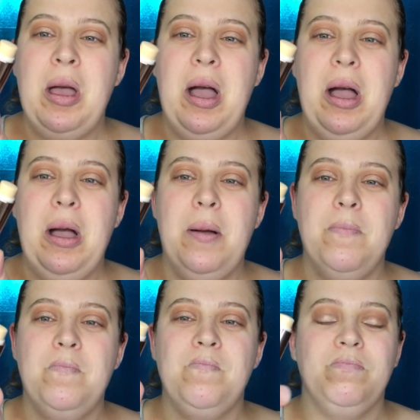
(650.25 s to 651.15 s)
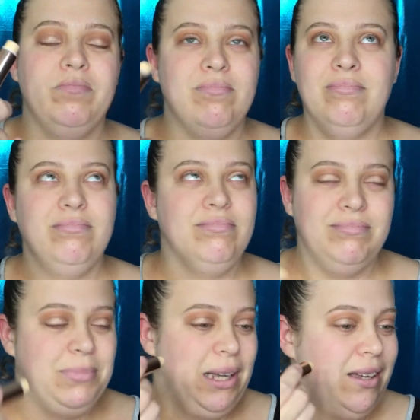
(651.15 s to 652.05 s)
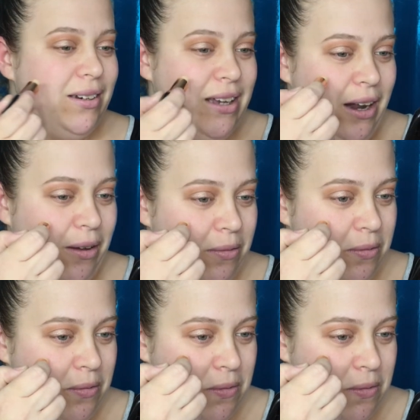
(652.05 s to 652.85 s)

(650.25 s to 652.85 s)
Um, but you know,